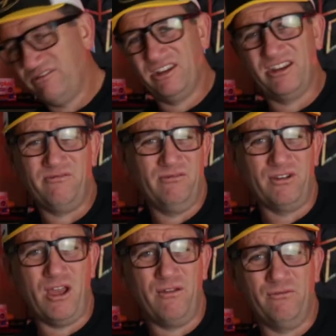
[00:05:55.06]
you get
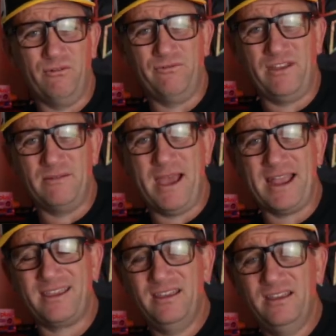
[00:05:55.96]
real no real
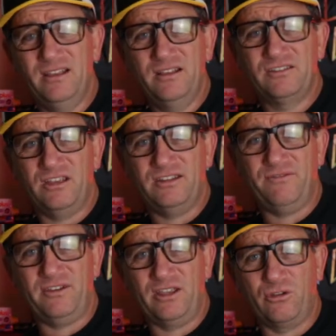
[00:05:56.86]
feedback. So
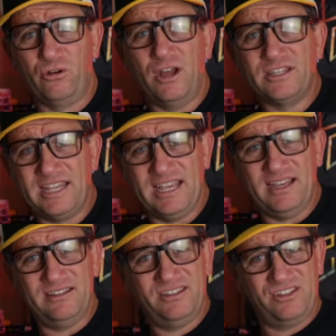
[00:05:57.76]
definitely a good
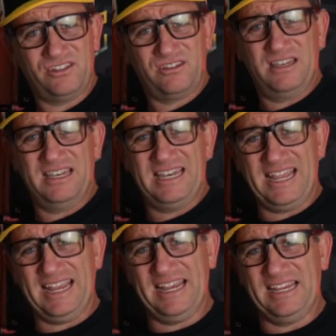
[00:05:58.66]
idea. Just
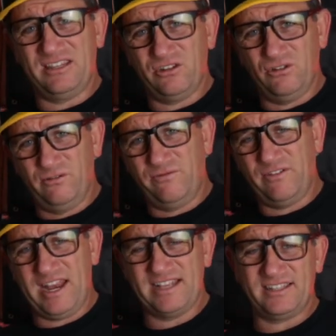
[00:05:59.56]
need to
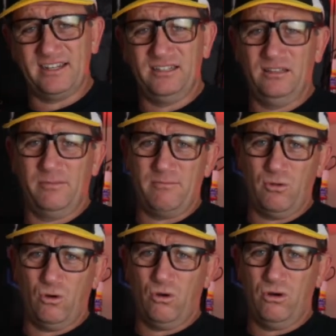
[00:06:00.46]
finesse it a little bit
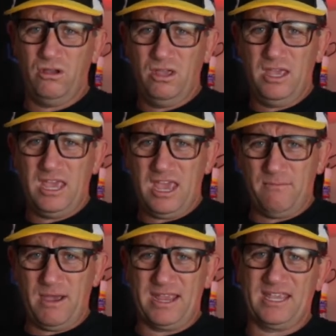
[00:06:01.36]
more
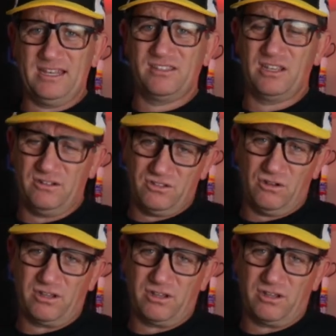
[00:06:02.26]
and make it so it's